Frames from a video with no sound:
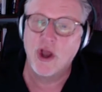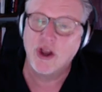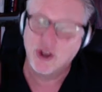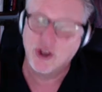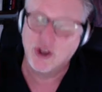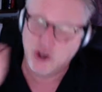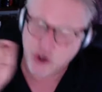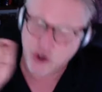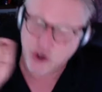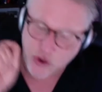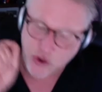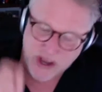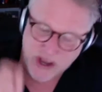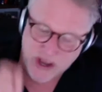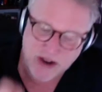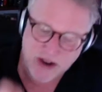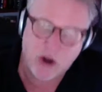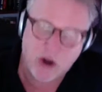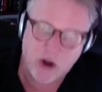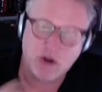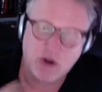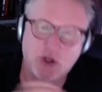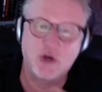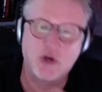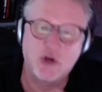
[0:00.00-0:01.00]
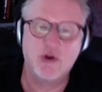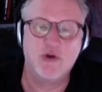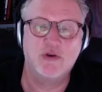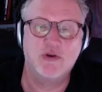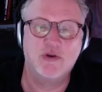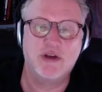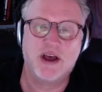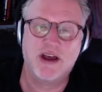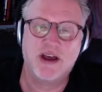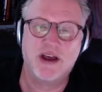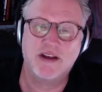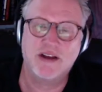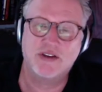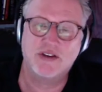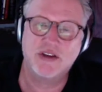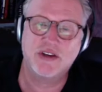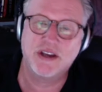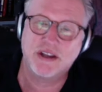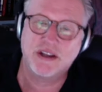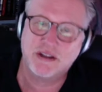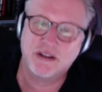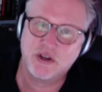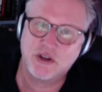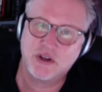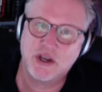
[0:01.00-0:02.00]
You can also use Holosync
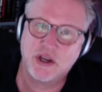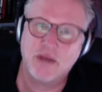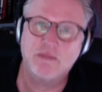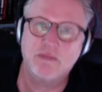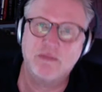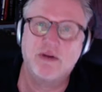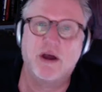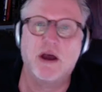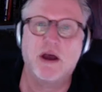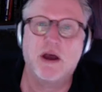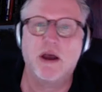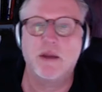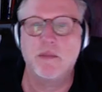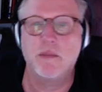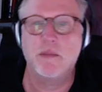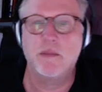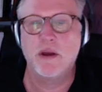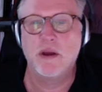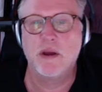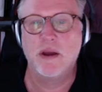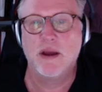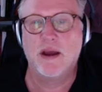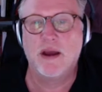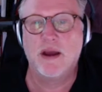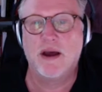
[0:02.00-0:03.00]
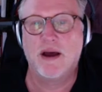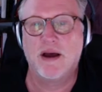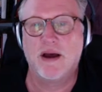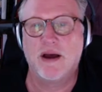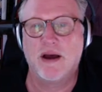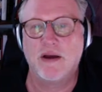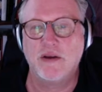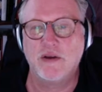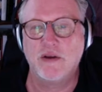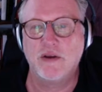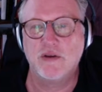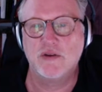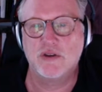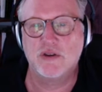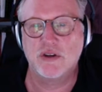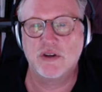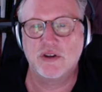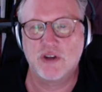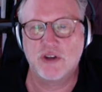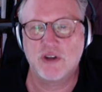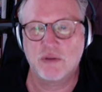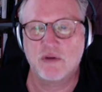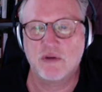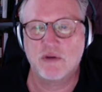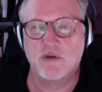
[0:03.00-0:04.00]
at the same time using
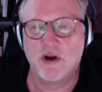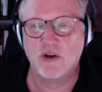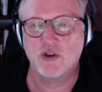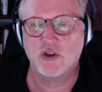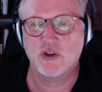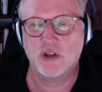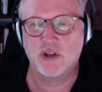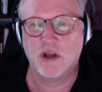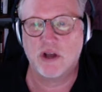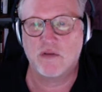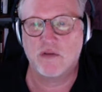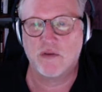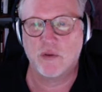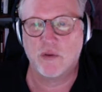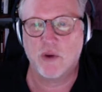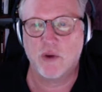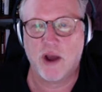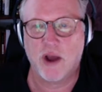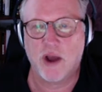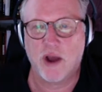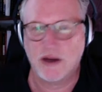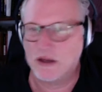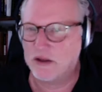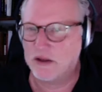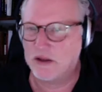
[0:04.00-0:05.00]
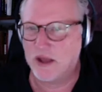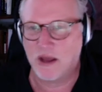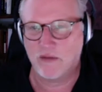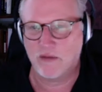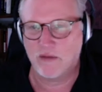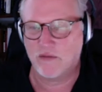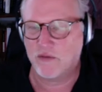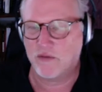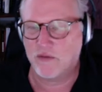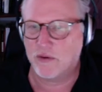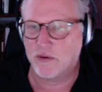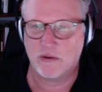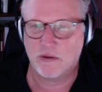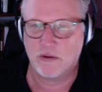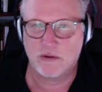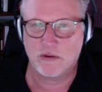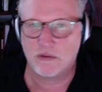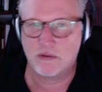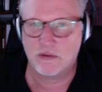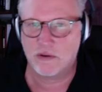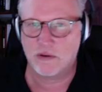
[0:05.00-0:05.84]
some of our stuff. I did that for